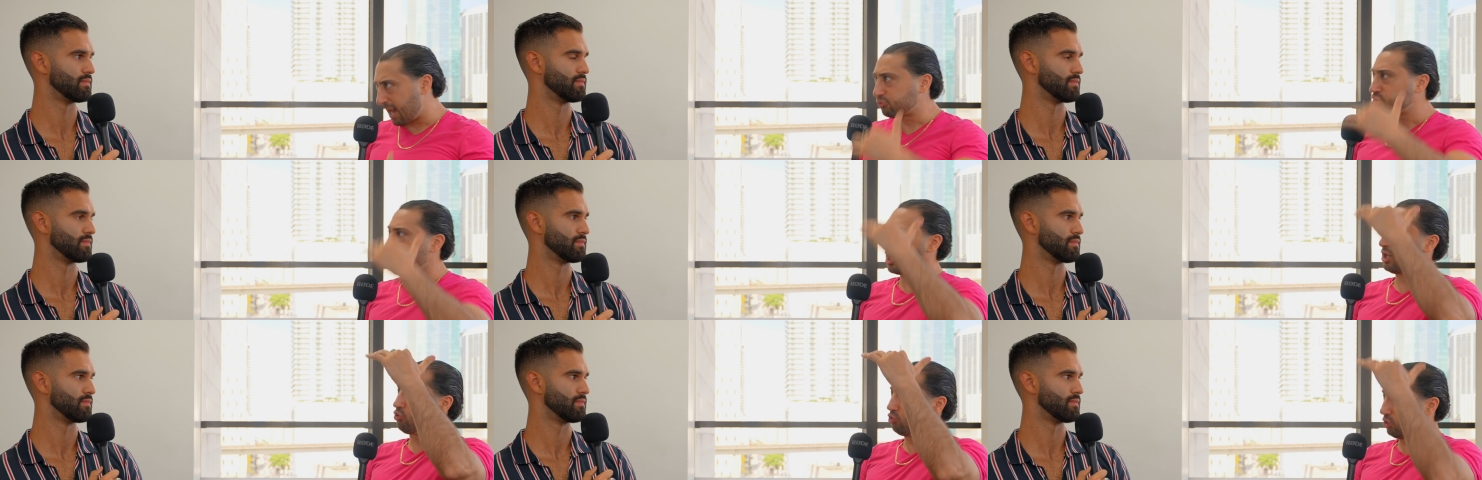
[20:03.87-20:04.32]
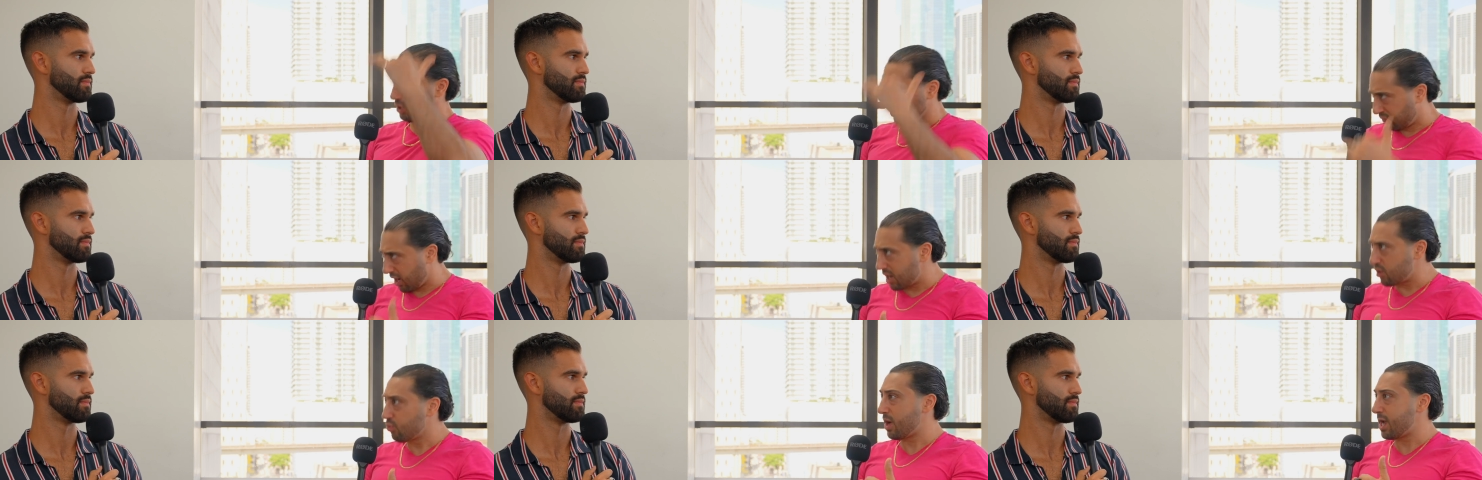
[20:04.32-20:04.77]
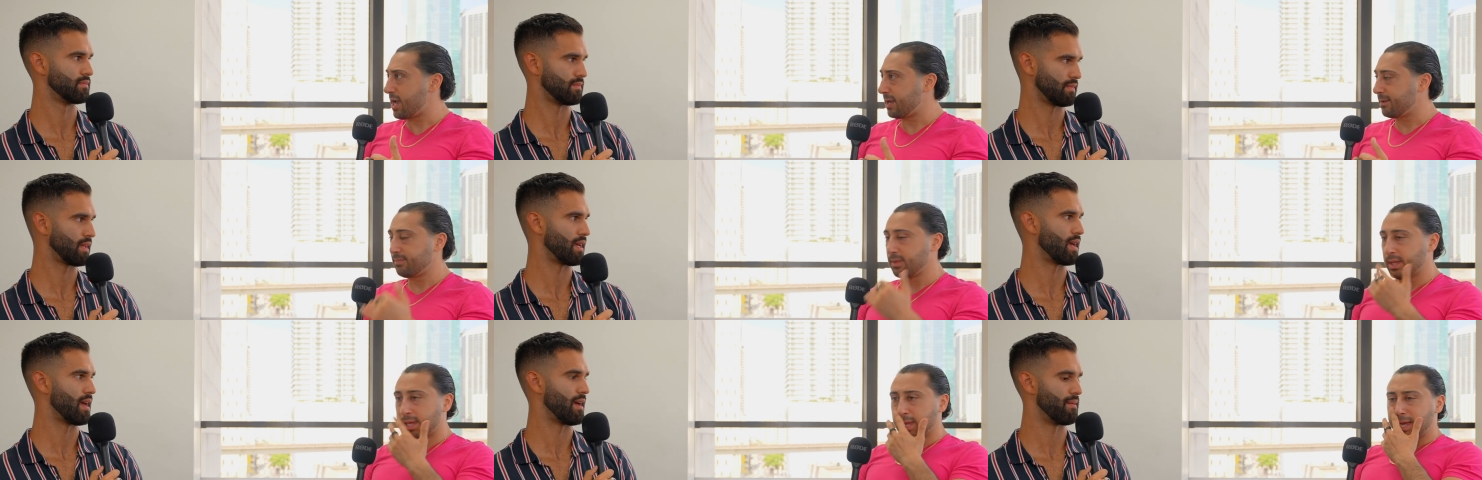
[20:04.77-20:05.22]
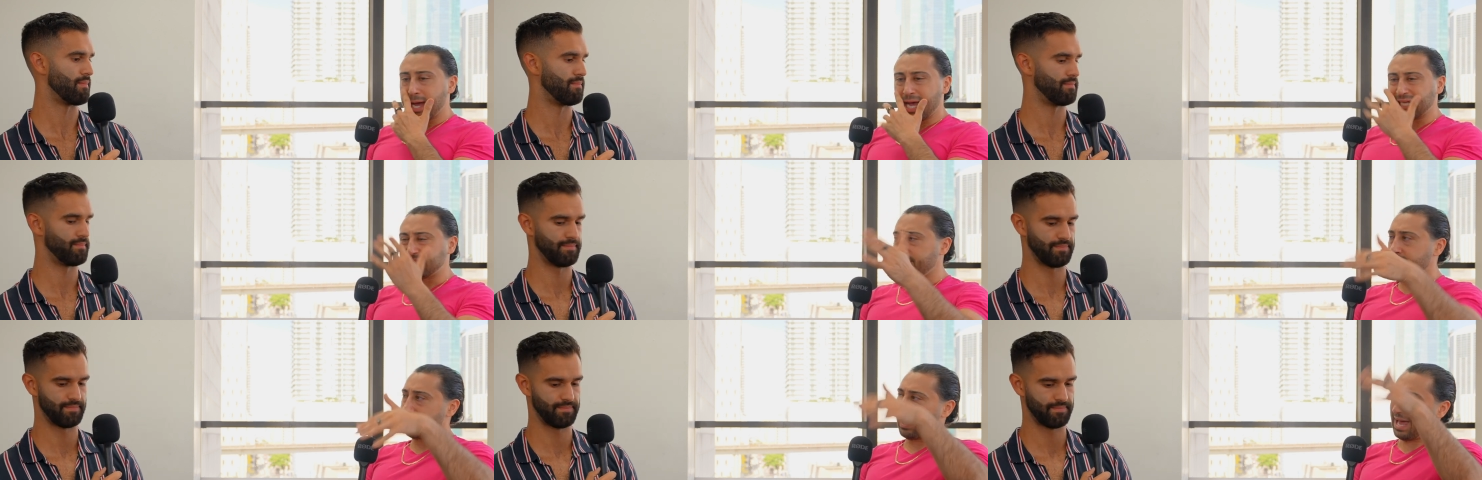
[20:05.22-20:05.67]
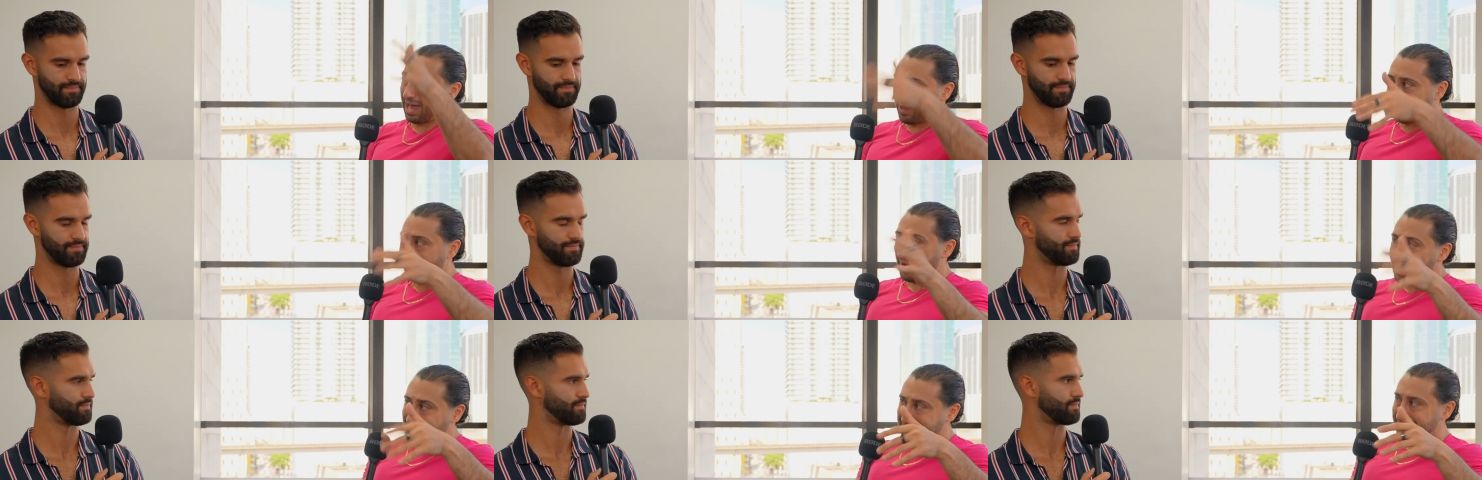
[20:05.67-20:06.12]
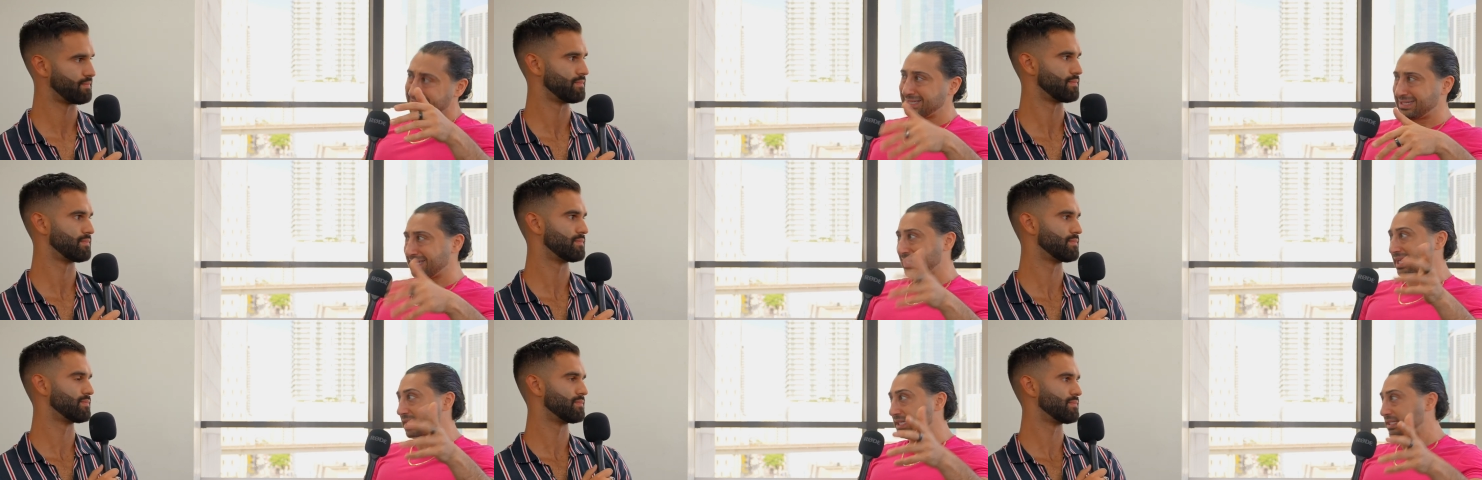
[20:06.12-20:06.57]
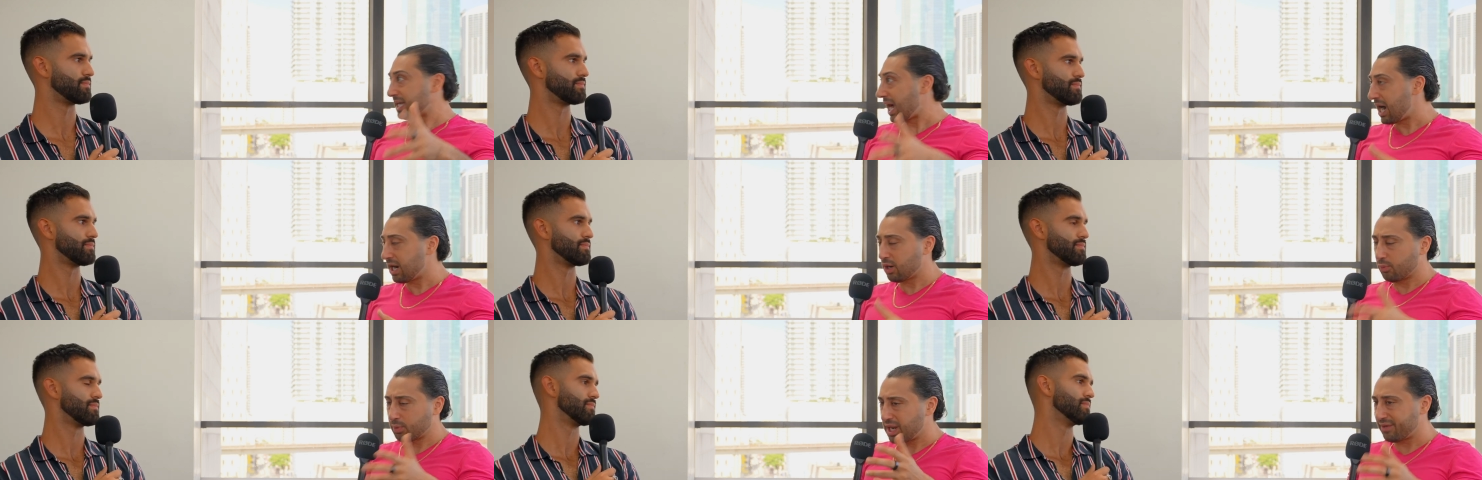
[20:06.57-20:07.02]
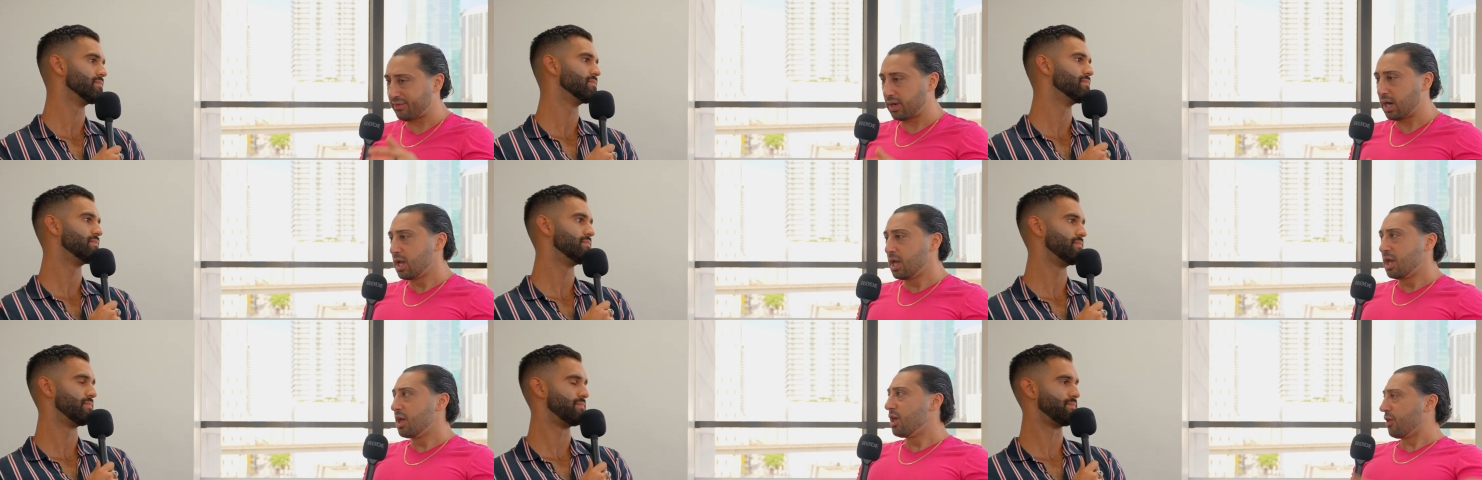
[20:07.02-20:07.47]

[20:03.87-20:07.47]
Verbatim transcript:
Speaker 1: I'm trying to do it the right way. Yeah. I see people half-assing it, they're getting tired or whatever.